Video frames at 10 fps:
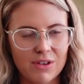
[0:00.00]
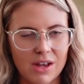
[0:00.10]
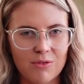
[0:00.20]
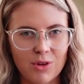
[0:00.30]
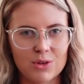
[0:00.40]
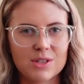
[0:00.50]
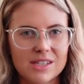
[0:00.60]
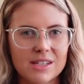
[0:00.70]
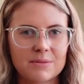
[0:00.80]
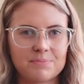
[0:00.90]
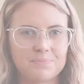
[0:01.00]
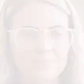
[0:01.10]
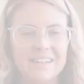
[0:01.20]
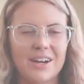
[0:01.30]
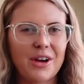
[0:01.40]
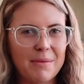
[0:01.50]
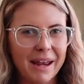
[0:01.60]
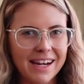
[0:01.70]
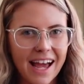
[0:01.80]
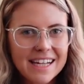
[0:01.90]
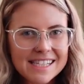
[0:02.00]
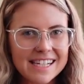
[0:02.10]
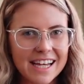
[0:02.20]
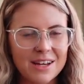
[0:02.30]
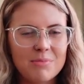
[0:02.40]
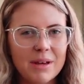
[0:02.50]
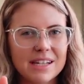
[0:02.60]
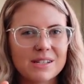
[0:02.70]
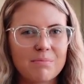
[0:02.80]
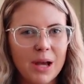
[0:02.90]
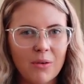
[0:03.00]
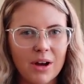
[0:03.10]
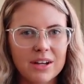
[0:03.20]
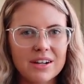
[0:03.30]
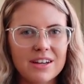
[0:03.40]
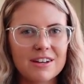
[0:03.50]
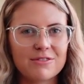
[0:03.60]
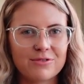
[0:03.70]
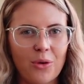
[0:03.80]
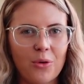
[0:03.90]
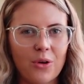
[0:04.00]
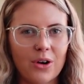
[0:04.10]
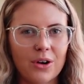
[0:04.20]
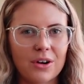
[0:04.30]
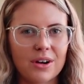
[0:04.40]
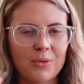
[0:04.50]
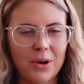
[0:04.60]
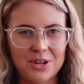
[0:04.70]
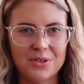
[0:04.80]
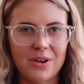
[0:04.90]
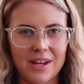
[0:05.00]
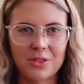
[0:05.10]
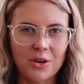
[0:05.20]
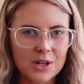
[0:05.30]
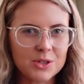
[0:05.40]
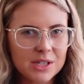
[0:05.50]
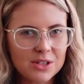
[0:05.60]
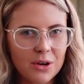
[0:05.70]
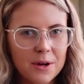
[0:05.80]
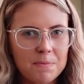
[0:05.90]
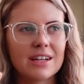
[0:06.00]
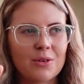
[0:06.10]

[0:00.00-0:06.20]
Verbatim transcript: vegan foods. Okay, my next tip is a big one for when you're in the grocery store.